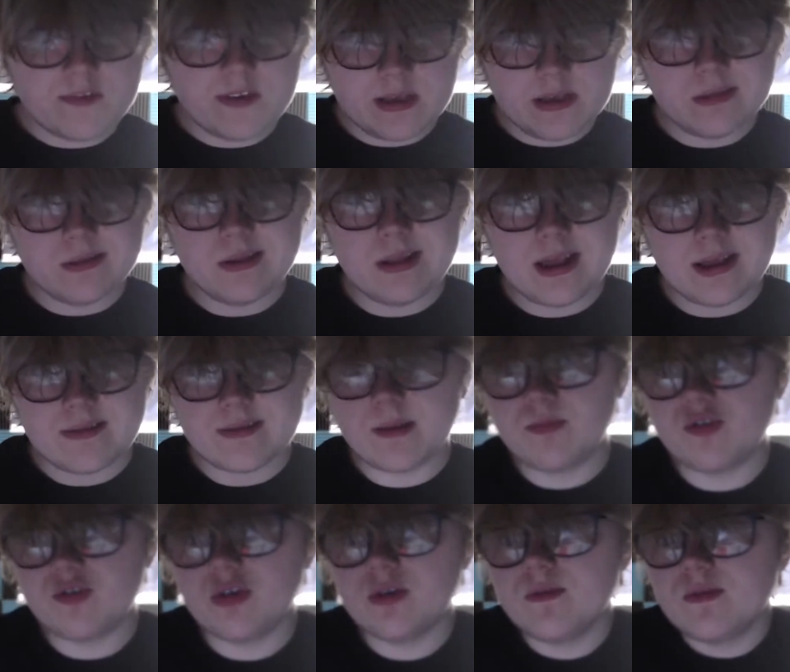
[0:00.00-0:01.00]
in the next
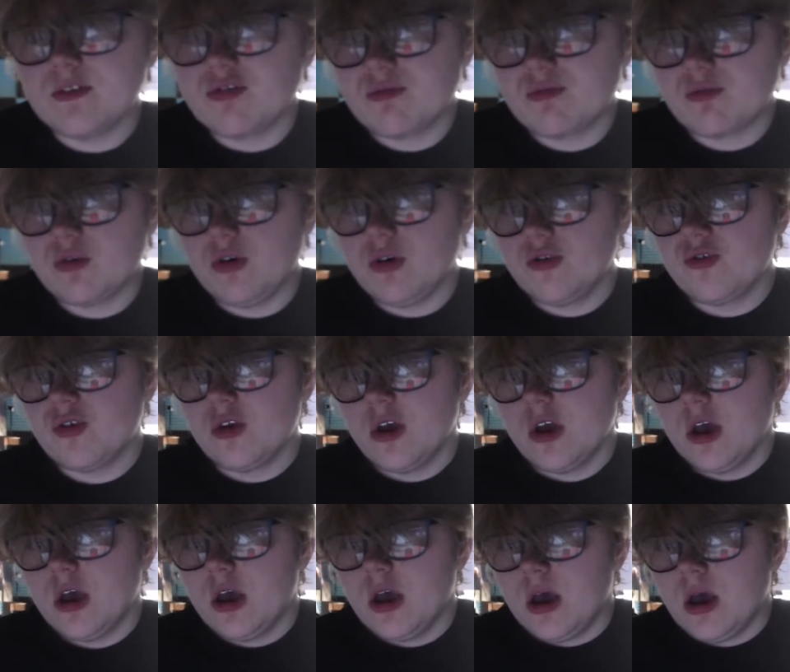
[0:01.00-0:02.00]
episode of this, of course.
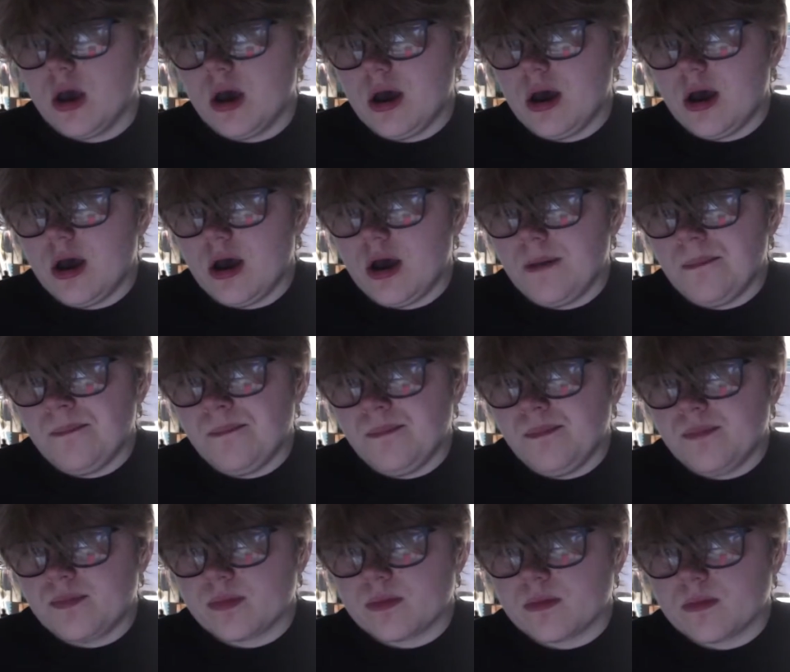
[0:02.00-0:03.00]

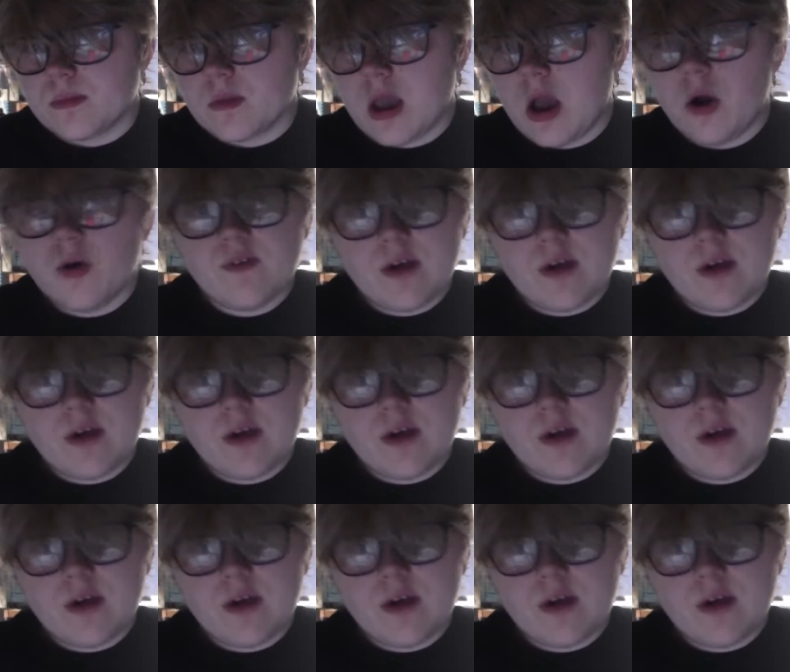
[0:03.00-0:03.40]
However,